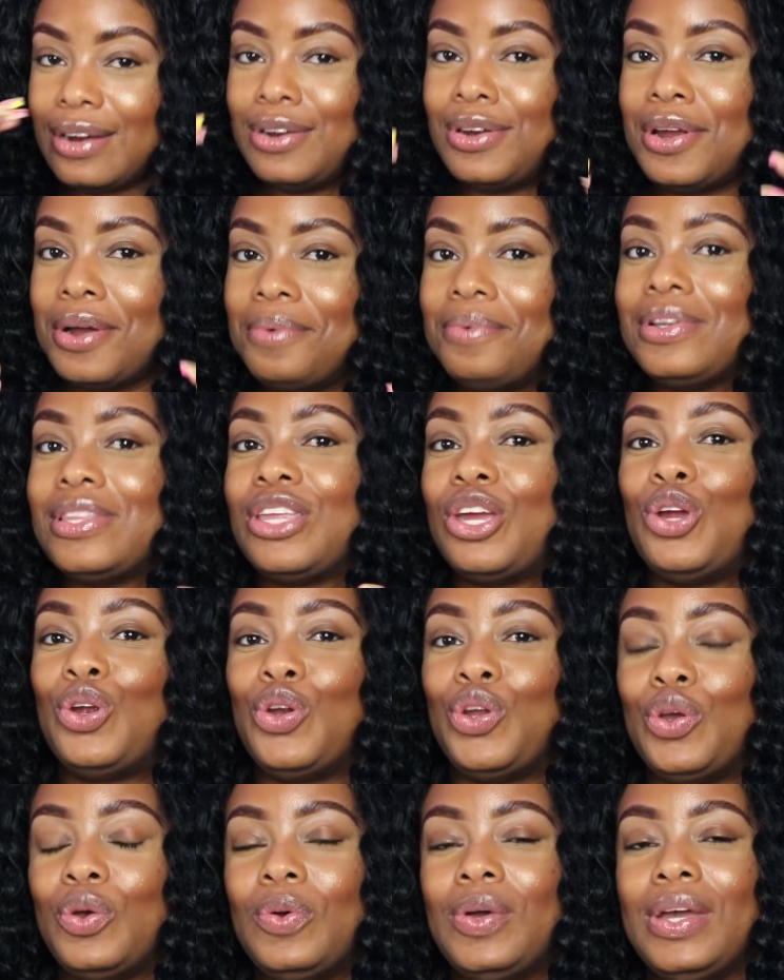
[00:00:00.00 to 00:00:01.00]
of know what they're
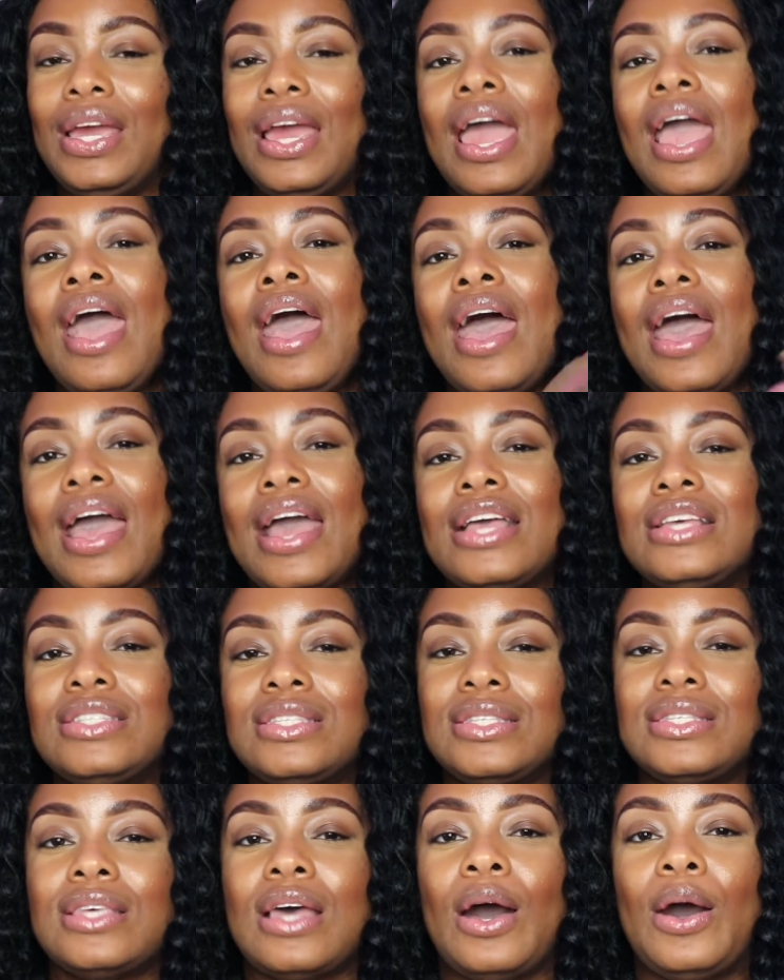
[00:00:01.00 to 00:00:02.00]
doing. And
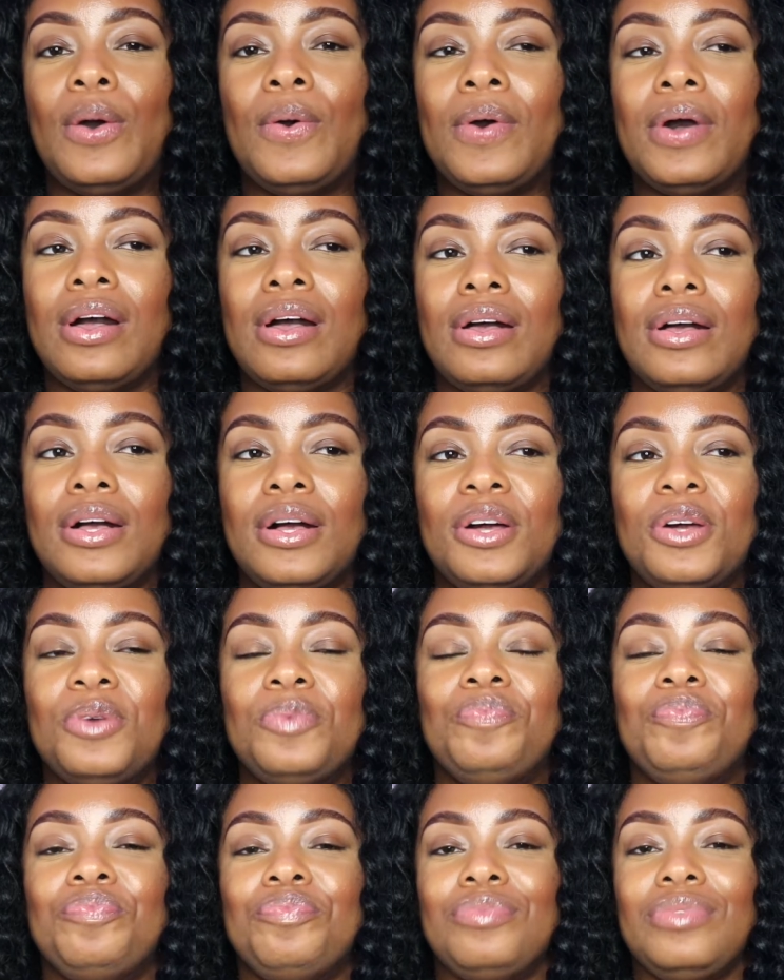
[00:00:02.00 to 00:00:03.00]
so,
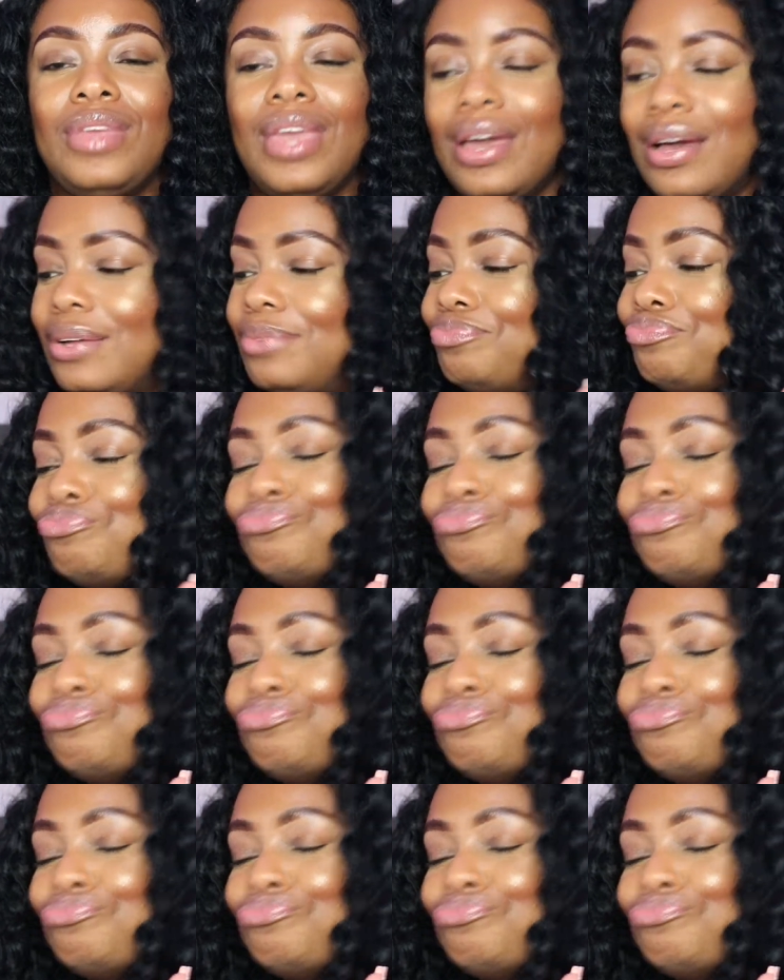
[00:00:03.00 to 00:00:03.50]
yeah.